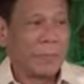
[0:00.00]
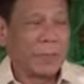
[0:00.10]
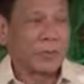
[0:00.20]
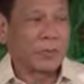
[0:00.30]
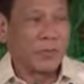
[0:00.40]

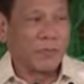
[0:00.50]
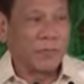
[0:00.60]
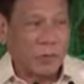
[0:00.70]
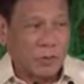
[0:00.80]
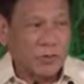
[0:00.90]
that
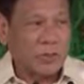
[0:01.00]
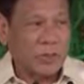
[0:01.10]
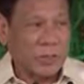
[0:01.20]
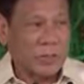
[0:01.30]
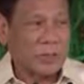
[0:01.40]

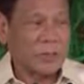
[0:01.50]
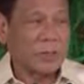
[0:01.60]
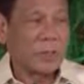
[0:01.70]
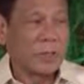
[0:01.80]
confronts us.